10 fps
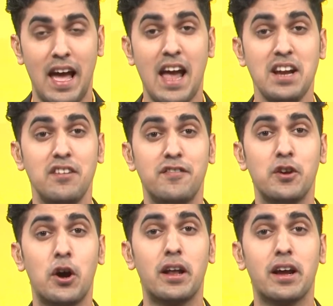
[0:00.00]
And if
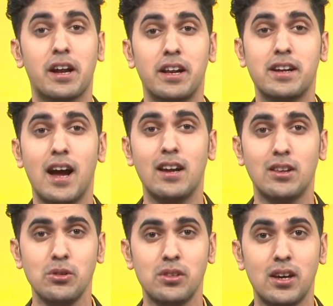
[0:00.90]
you are a credit card
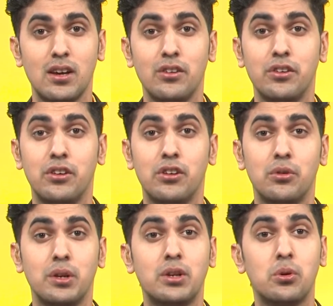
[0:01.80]
user,
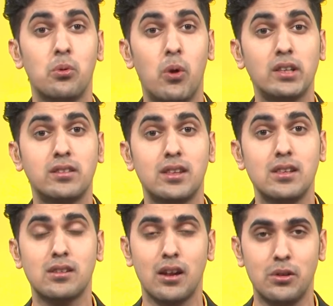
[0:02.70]
you need to watch
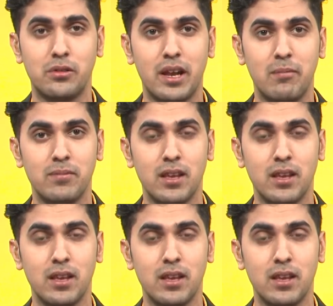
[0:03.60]
this closely.